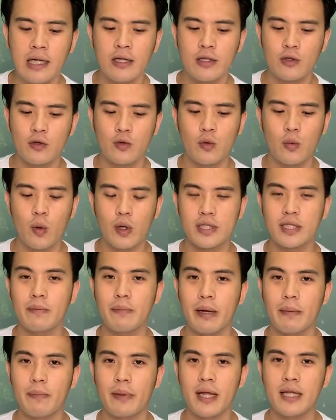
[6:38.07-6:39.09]
to water
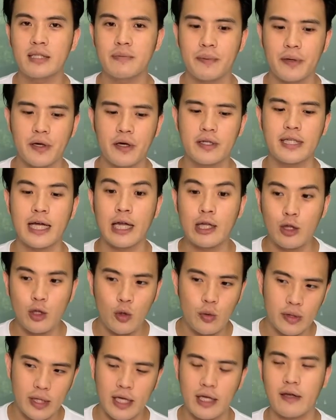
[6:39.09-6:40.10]
my plants, because I
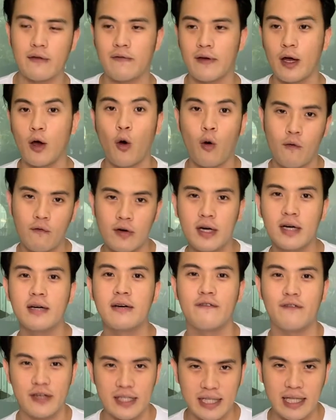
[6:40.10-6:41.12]
know that if I over
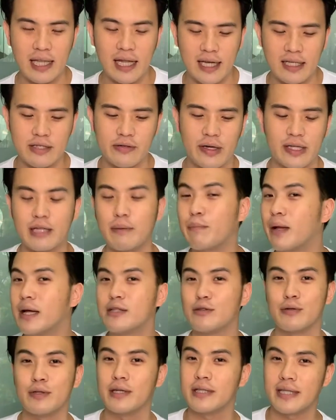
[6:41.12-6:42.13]
fertilize, right, the
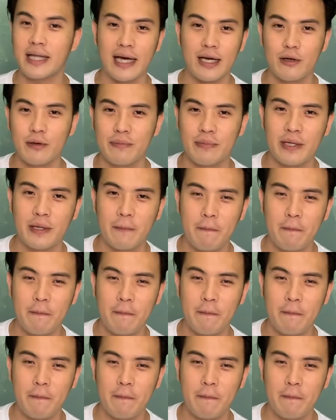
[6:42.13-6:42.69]
plants will not die on me.